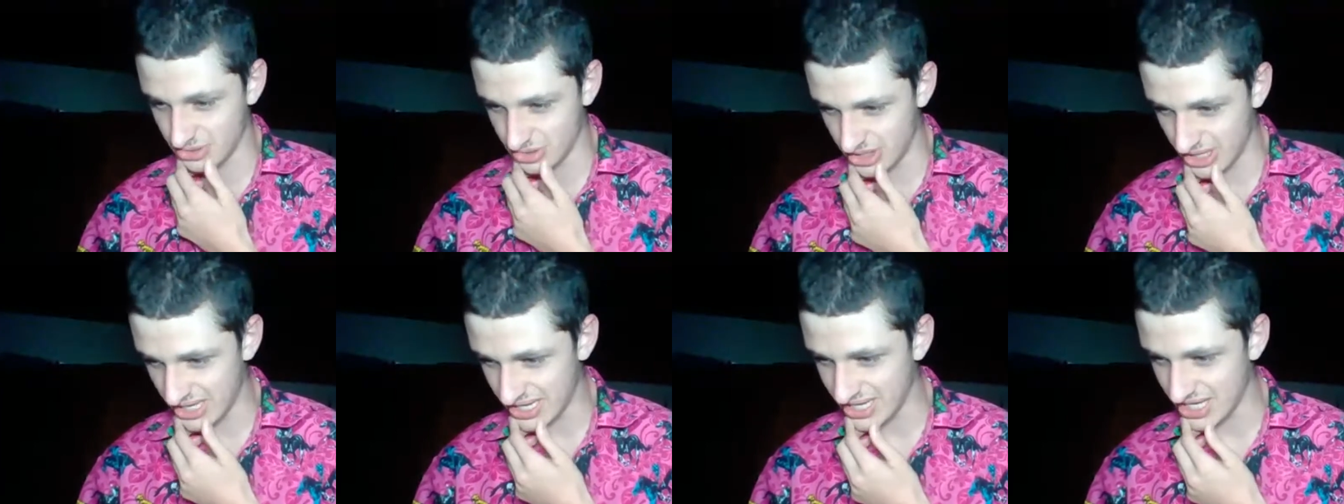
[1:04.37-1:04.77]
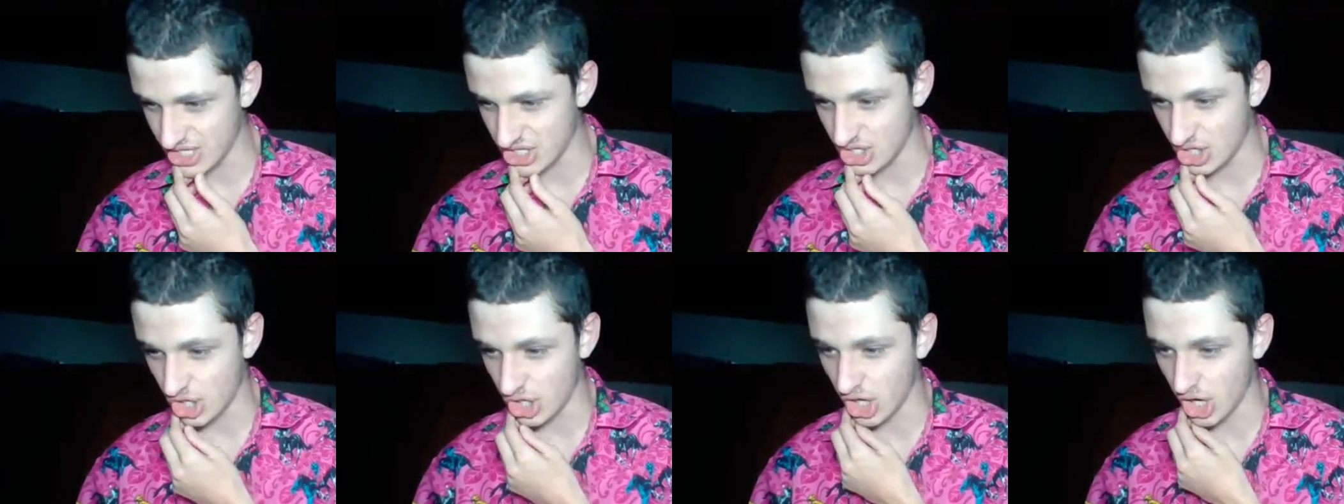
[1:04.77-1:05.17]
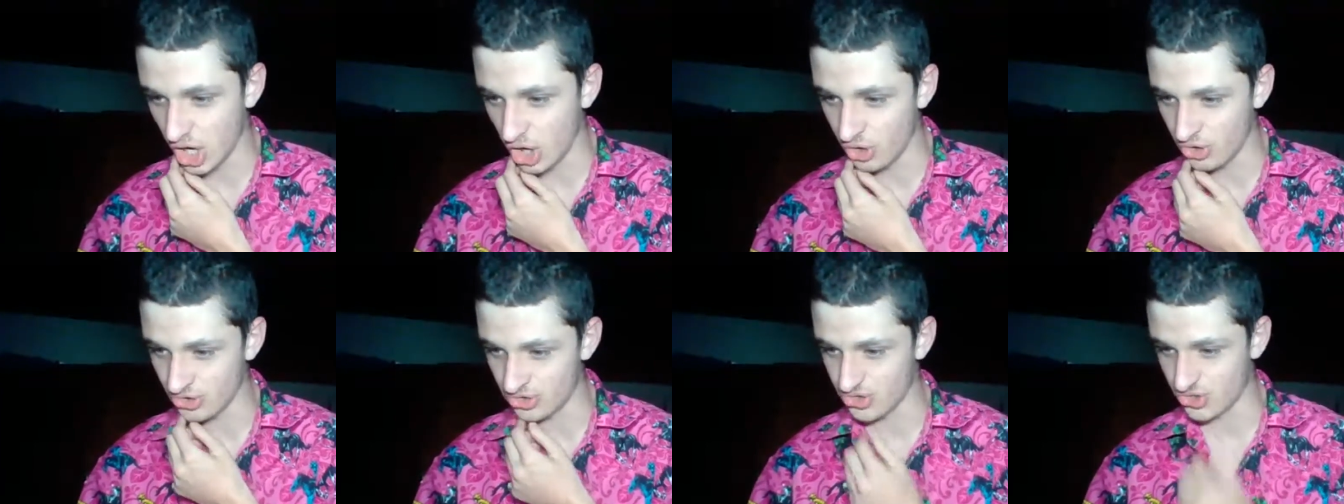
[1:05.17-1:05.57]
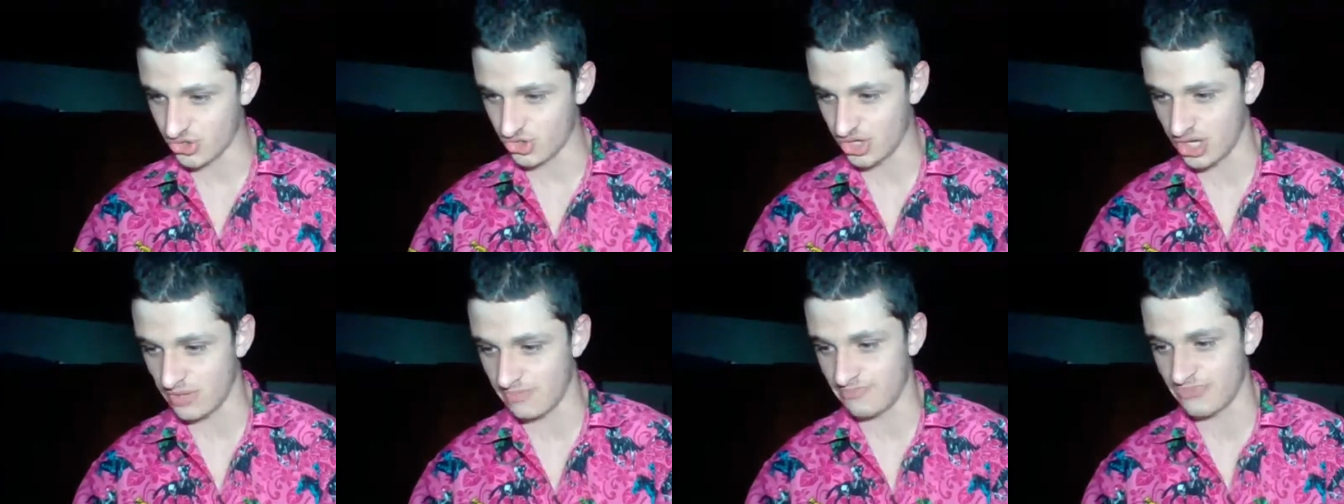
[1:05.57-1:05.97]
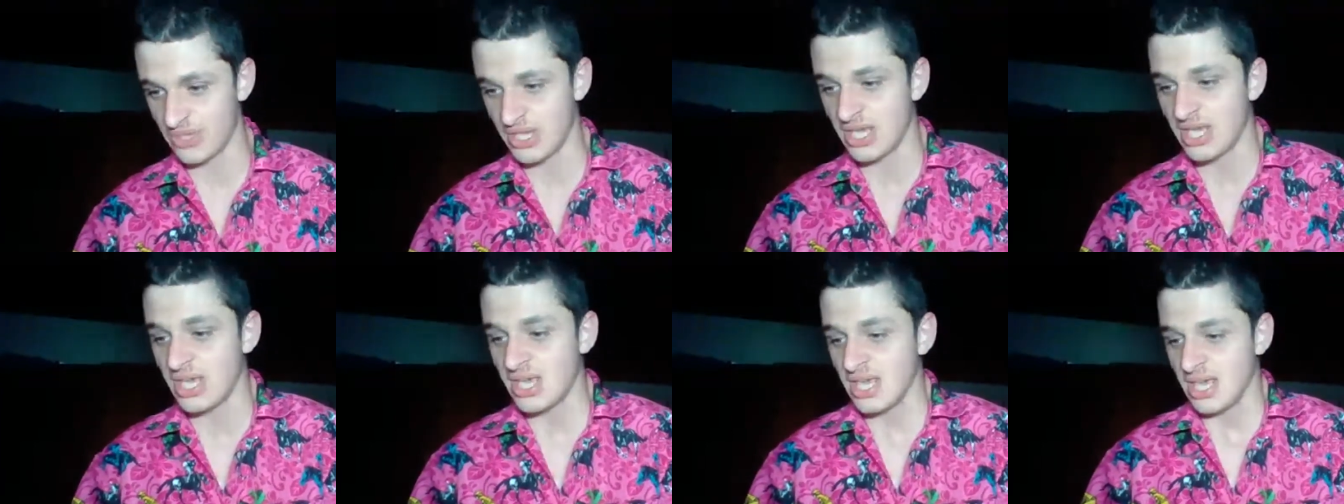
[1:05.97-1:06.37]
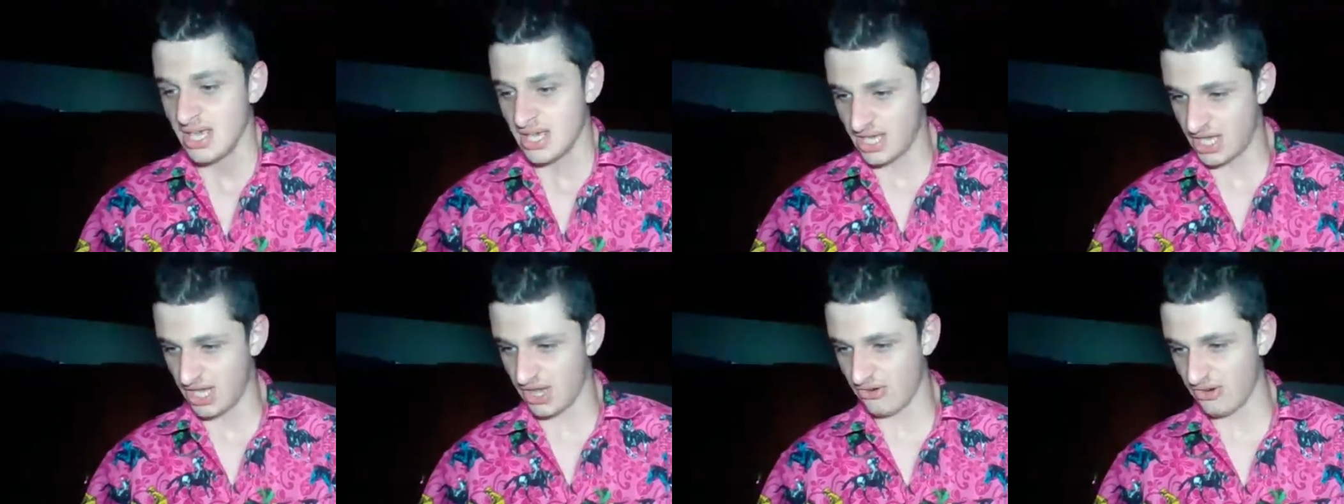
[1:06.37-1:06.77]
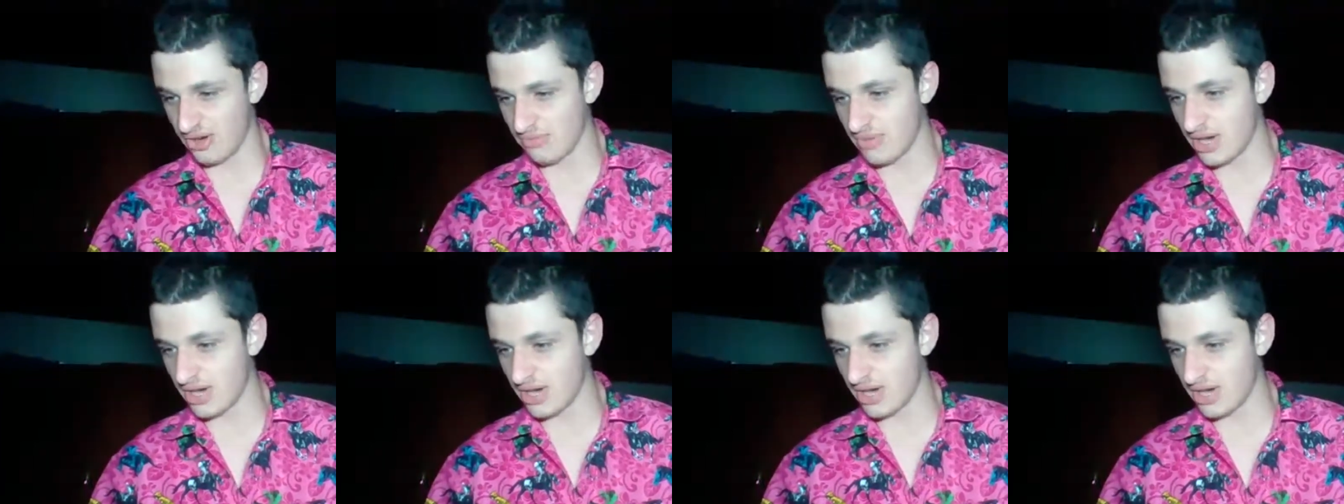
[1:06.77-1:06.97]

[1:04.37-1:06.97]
at is Gold Trip. Kieran